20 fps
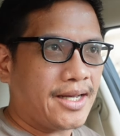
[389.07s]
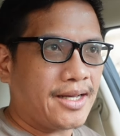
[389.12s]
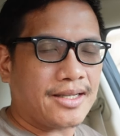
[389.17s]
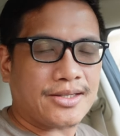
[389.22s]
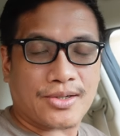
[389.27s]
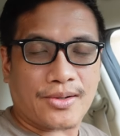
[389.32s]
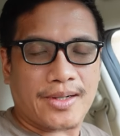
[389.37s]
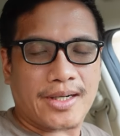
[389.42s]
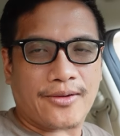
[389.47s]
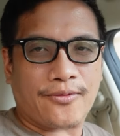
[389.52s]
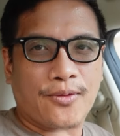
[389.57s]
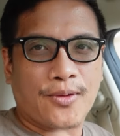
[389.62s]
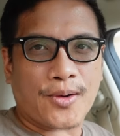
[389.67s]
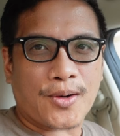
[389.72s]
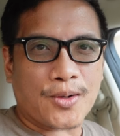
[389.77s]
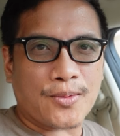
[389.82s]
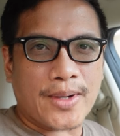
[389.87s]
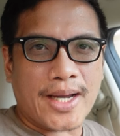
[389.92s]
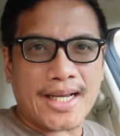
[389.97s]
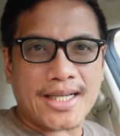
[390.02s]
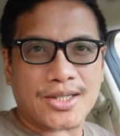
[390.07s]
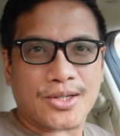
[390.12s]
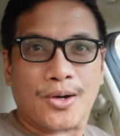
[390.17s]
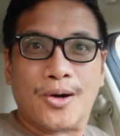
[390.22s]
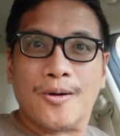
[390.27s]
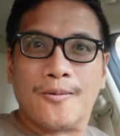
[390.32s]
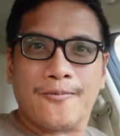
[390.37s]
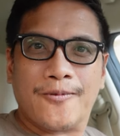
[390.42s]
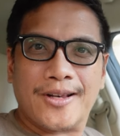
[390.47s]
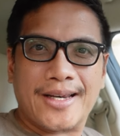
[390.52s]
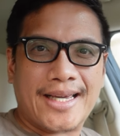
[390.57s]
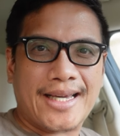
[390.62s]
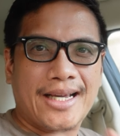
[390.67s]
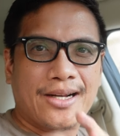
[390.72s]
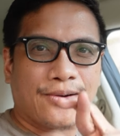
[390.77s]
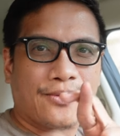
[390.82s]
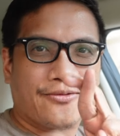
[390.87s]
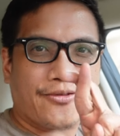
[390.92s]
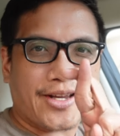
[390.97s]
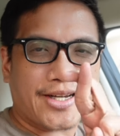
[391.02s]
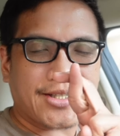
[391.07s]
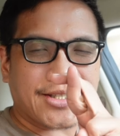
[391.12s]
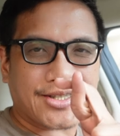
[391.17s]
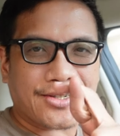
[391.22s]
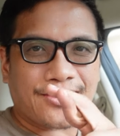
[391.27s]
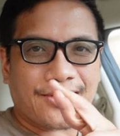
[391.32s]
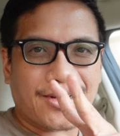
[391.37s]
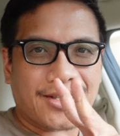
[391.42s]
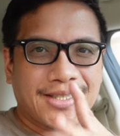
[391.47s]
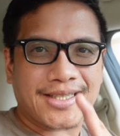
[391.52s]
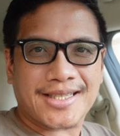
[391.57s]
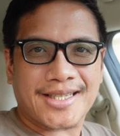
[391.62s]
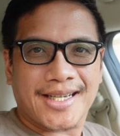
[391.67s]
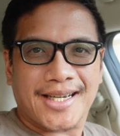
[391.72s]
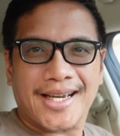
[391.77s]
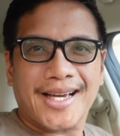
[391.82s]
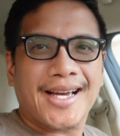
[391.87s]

It's already 408, so hopefully, fingers crossed,